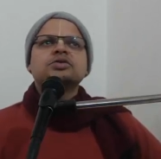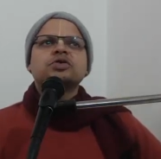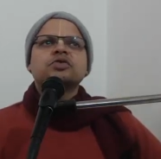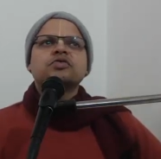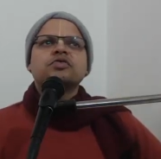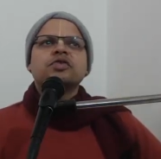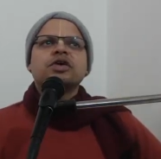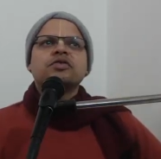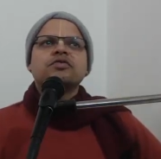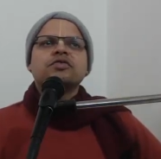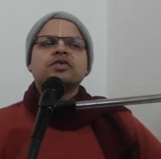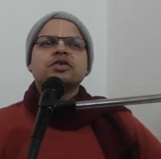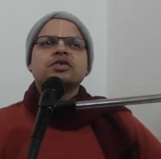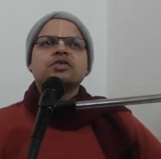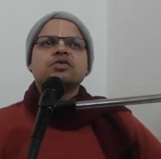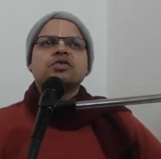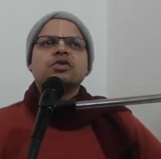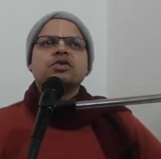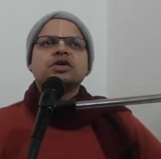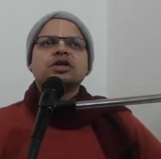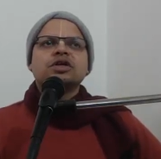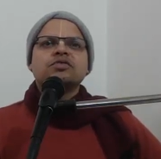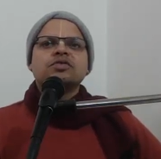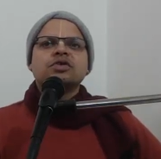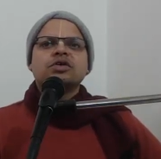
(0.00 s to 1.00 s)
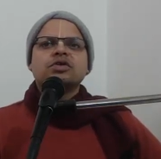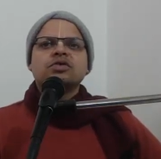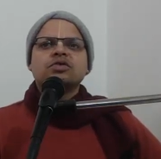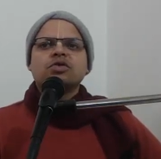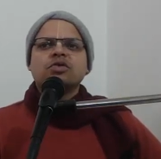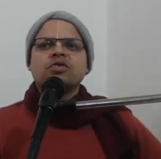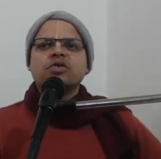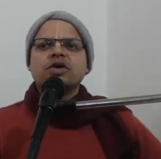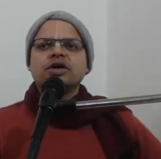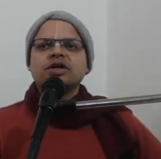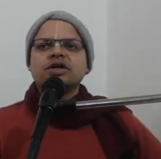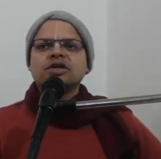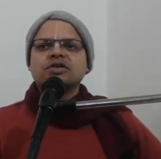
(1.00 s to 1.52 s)
so when we don't even
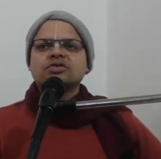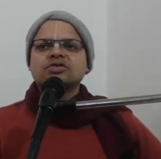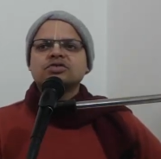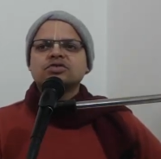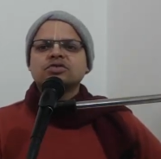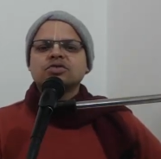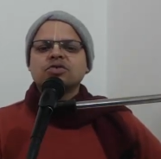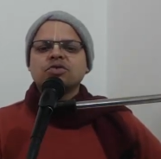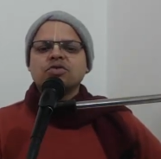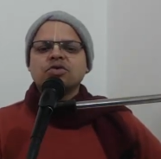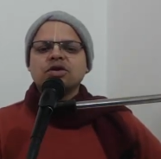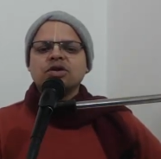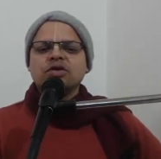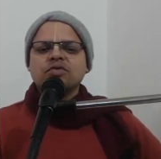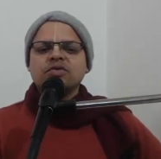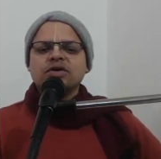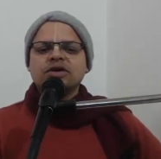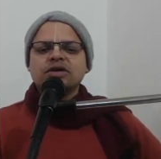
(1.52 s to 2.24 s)
know what is soul